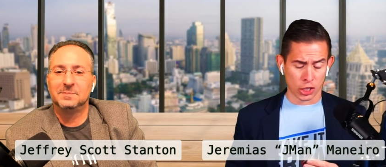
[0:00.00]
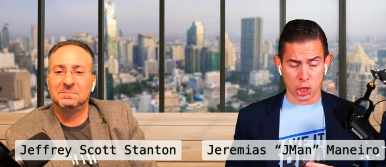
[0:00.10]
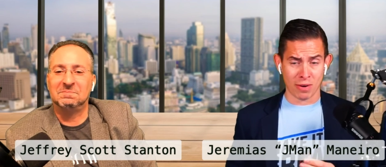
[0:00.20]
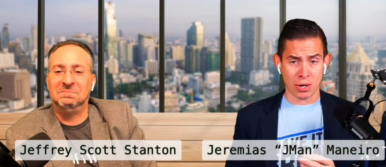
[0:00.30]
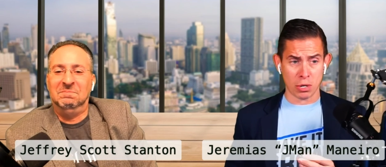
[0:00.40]
Speaker 1: like,
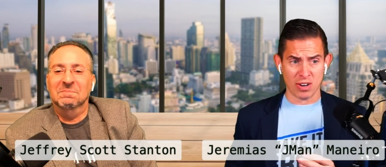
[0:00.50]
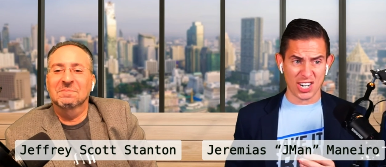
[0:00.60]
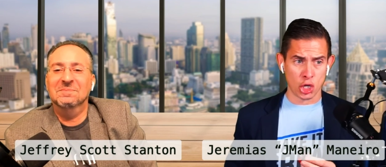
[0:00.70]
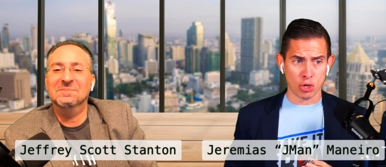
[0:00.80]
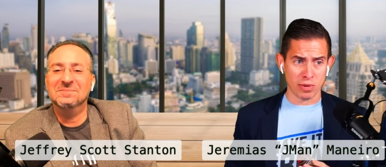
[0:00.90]

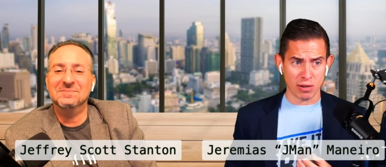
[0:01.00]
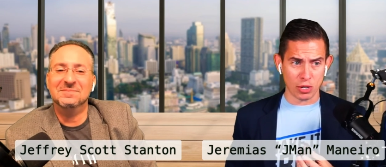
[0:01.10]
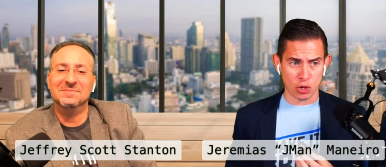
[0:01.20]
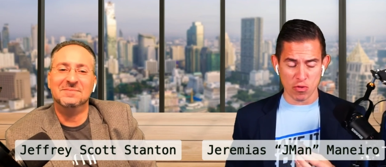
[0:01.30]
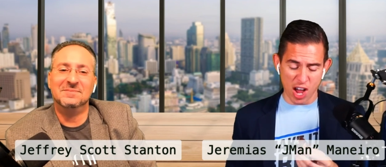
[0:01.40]
indubitably,
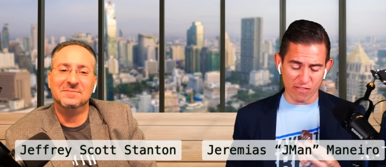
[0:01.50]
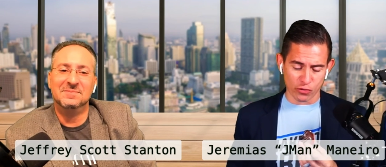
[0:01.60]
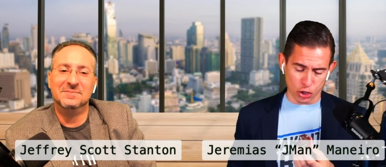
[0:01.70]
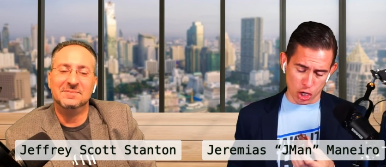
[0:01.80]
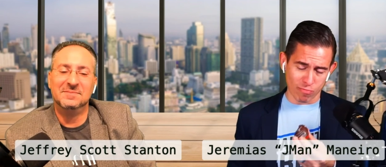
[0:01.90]
we have to
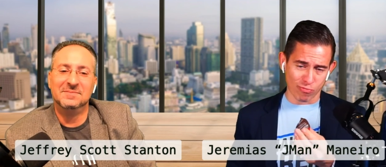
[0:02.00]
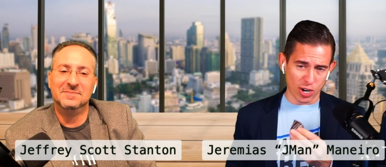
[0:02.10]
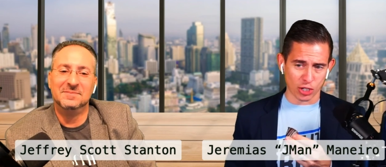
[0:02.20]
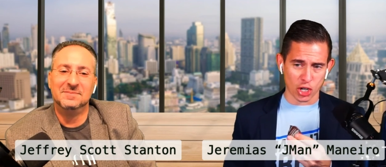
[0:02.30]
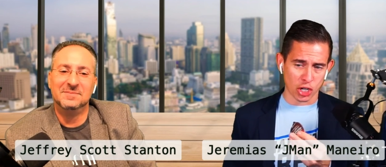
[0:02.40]
keep
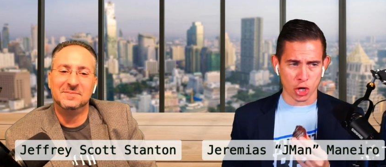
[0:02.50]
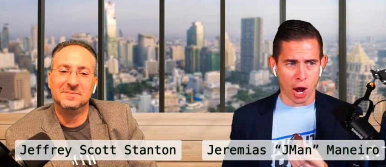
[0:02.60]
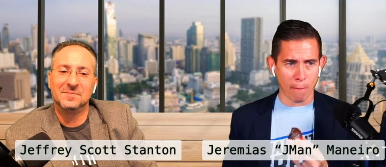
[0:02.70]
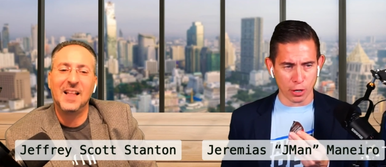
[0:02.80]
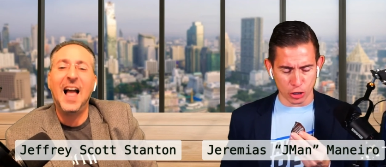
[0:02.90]
on, on
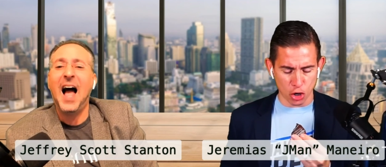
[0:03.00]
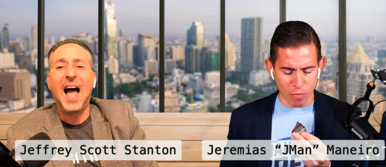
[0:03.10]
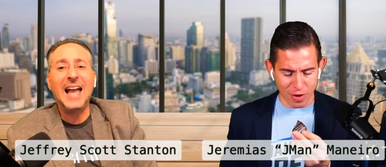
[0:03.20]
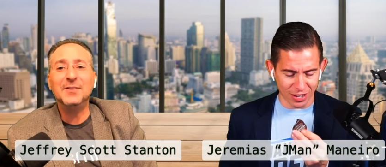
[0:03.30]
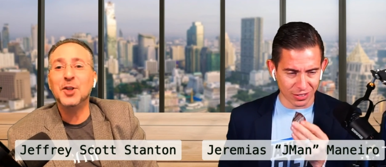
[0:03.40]
topic,
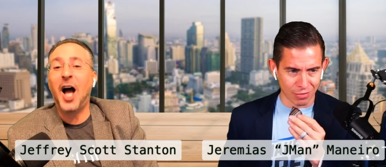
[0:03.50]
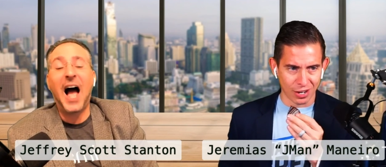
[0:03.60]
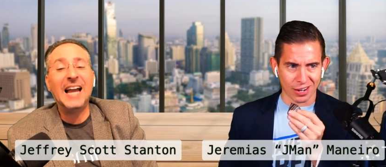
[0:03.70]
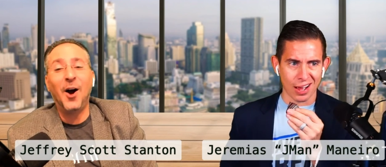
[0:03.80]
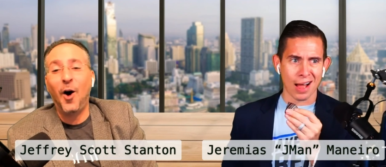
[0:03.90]
Jeremiah. i am like,
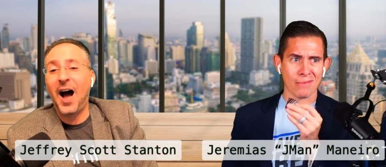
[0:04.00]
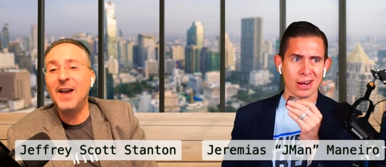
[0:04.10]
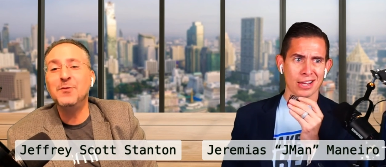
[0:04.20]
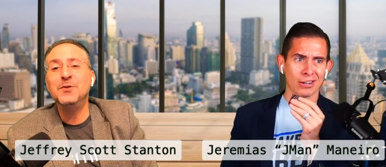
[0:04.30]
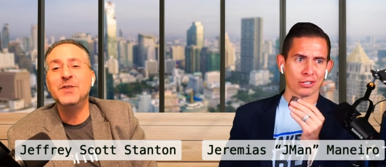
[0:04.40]
I, am gonna I've
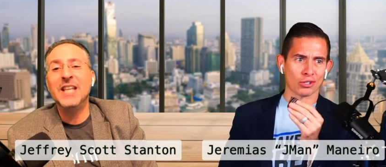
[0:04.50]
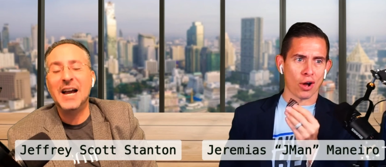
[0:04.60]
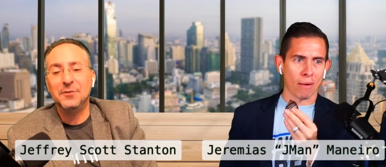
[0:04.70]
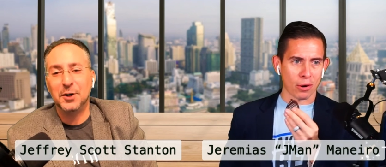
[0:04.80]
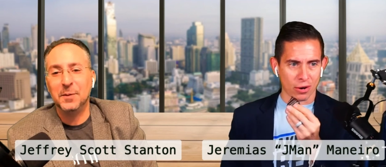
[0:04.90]
eat a
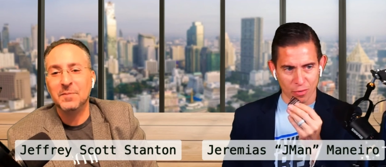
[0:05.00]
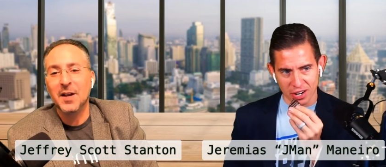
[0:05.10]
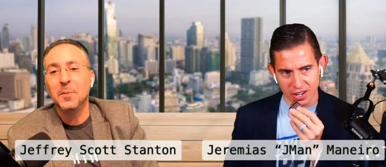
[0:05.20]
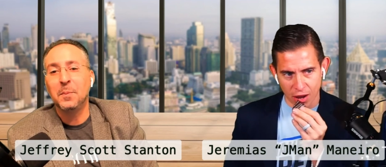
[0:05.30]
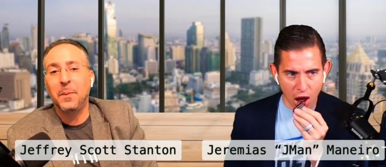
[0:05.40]
strawberry never, right
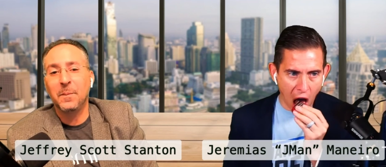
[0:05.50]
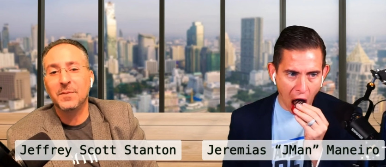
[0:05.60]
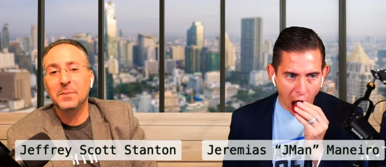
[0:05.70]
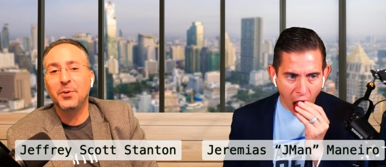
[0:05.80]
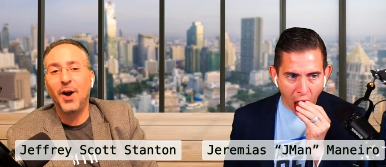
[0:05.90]
now.
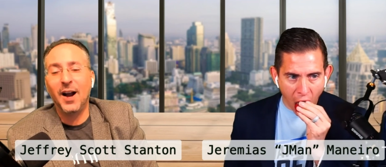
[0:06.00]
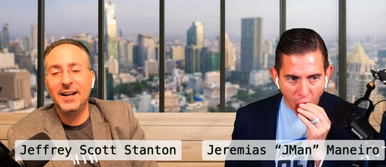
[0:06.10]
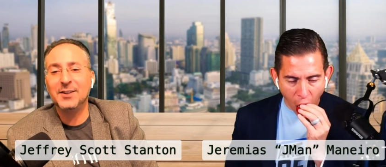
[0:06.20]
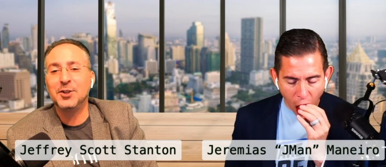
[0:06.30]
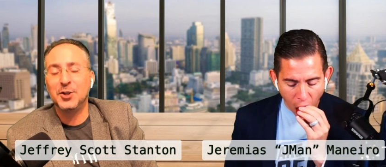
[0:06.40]

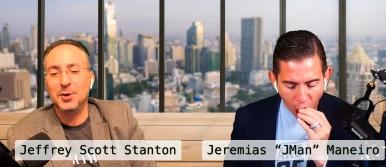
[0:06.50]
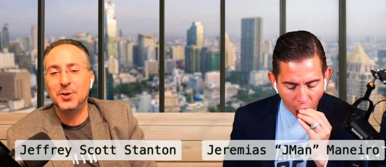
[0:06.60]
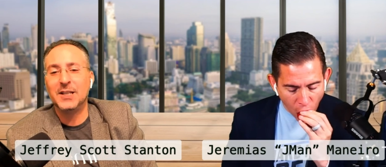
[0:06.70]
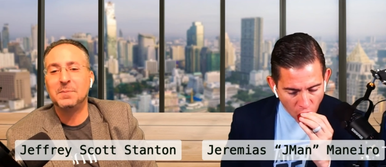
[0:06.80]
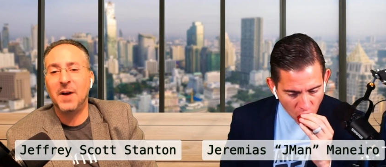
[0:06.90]
Speaker 2: Prior to
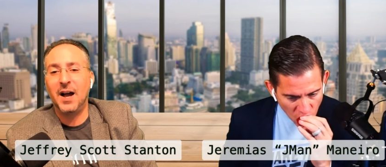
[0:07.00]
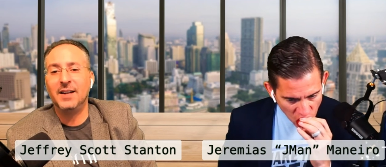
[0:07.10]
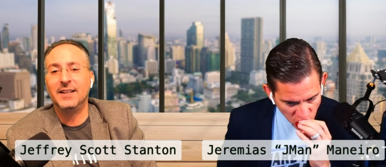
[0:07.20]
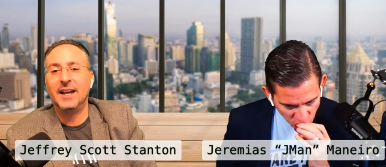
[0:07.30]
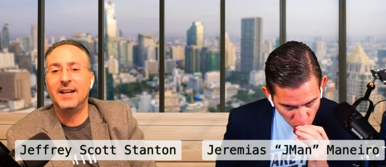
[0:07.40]
this
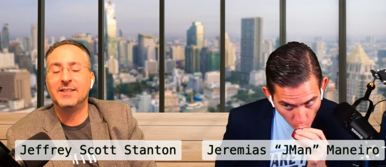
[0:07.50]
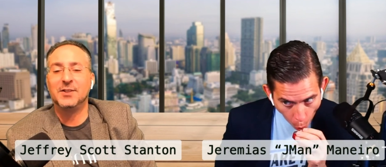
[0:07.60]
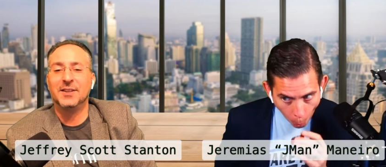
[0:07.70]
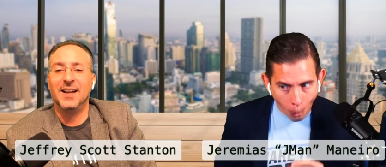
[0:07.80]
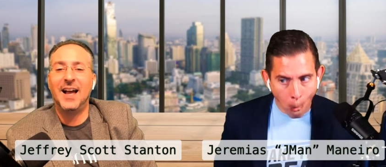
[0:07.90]
podcast,
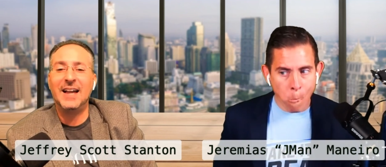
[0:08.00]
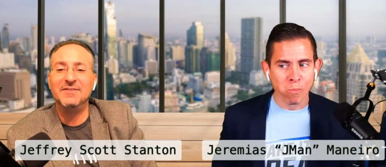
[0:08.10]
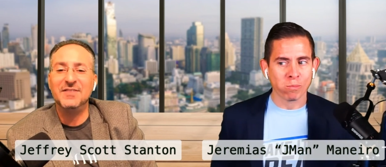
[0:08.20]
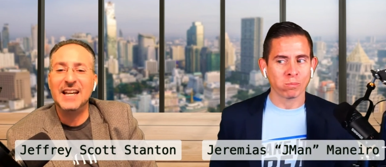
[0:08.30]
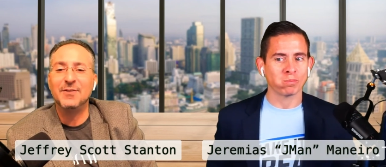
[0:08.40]
I've
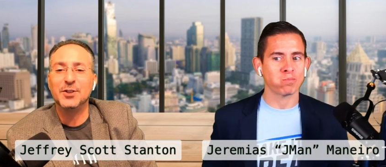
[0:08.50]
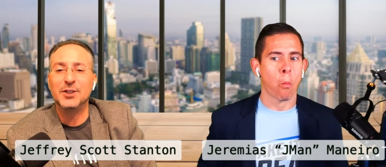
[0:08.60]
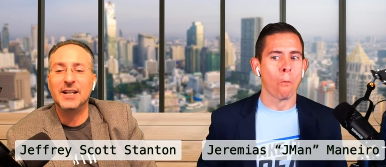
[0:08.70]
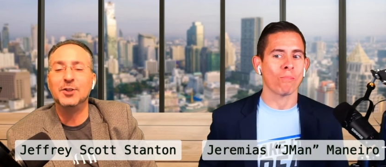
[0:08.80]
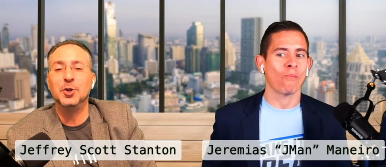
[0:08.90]
never
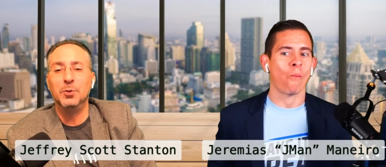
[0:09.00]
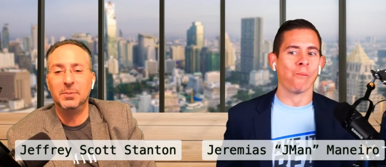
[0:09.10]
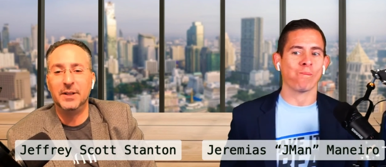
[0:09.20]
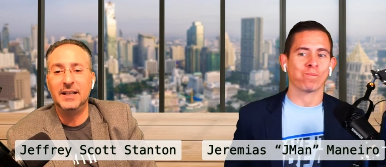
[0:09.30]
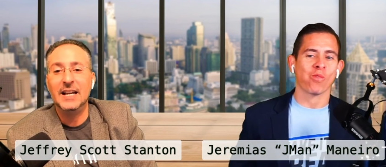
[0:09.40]
said
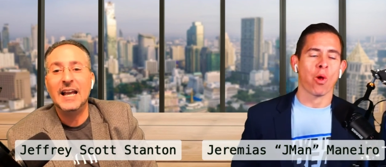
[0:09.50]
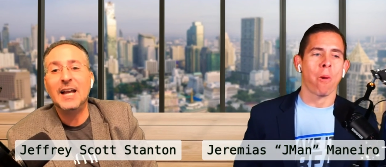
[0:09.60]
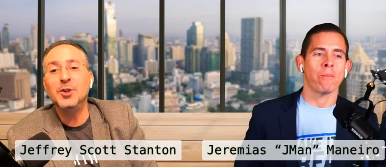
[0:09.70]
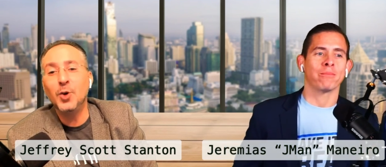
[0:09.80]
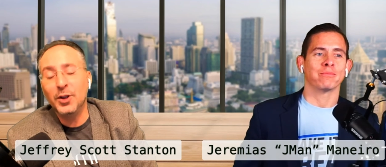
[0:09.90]
indubitably,
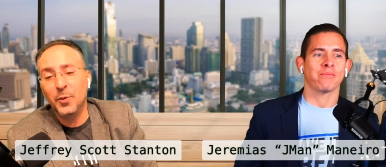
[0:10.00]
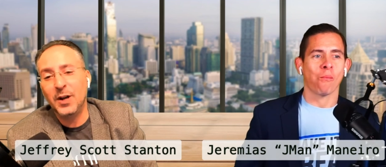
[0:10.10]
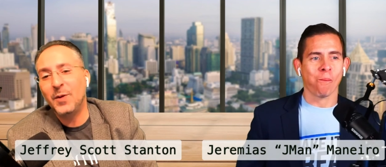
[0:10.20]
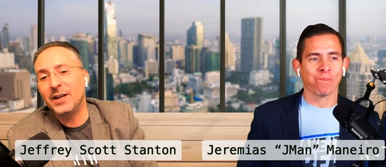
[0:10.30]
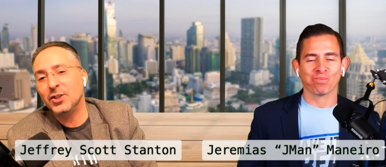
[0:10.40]
and you're the one
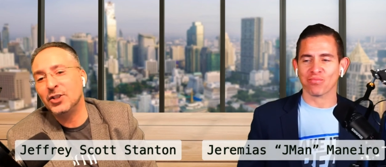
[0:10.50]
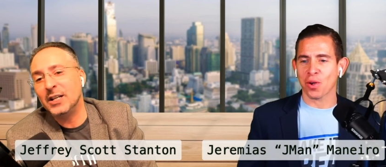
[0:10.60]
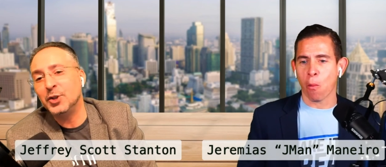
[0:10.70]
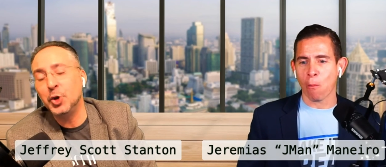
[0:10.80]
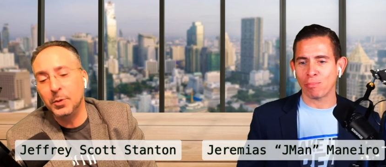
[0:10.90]
who actually said
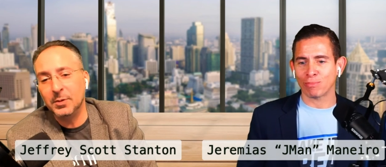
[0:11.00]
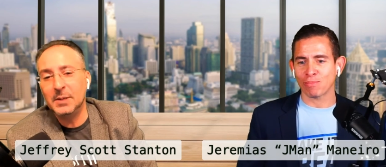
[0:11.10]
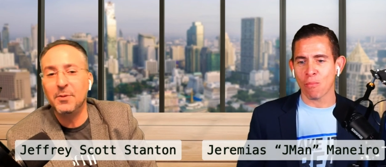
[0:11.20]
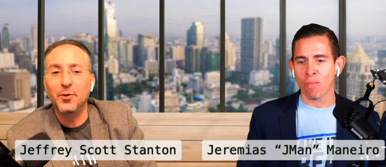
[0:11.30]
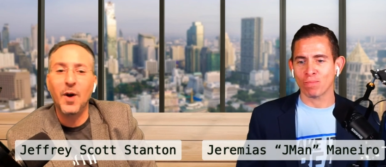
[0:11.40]
indubitably
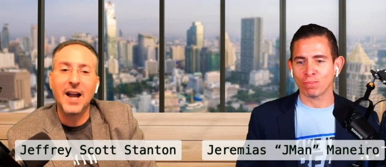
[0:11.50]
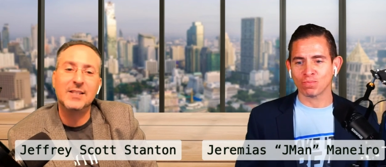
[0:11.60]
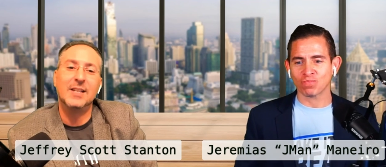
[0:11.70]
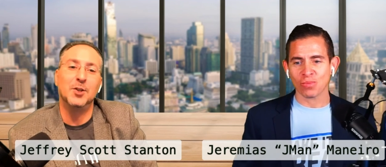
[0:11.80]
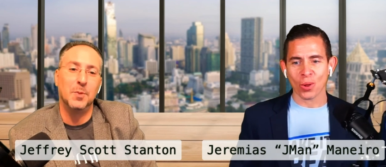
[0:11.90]
before I said